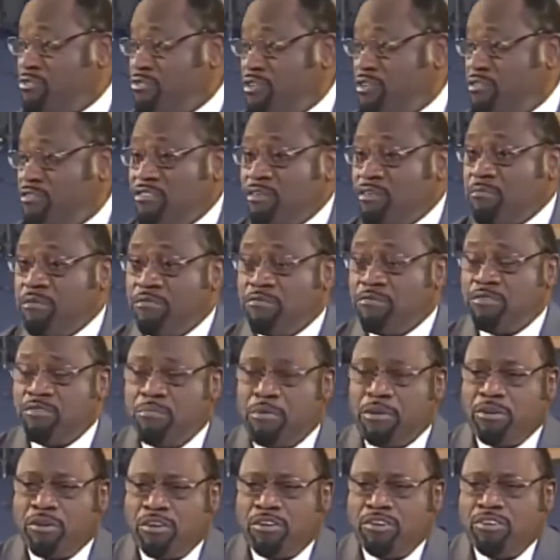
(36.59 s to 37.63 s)
And some of you may
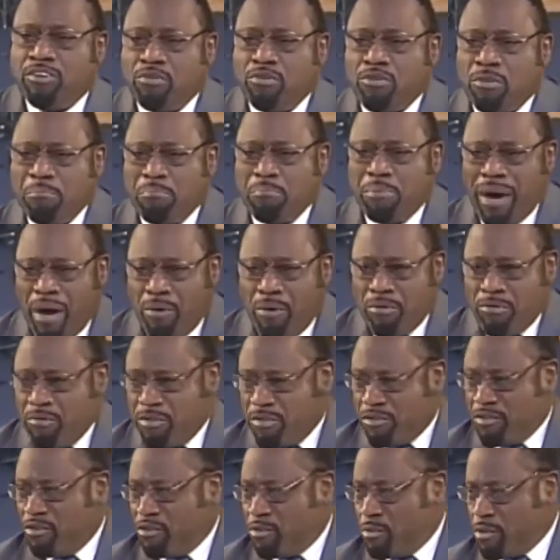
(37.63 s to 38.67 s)
not know the power of what's
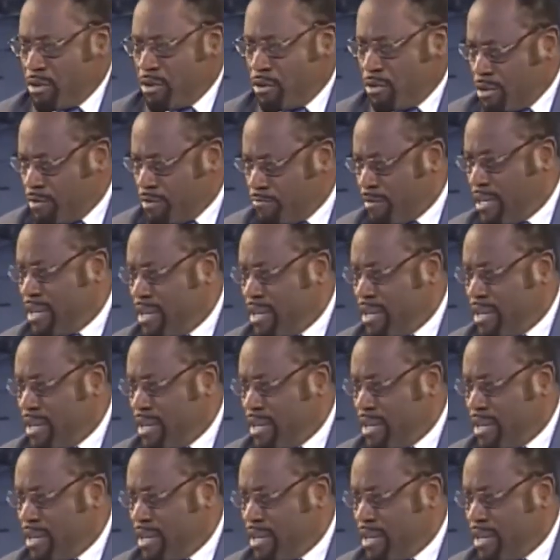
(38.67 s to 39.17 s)
going on.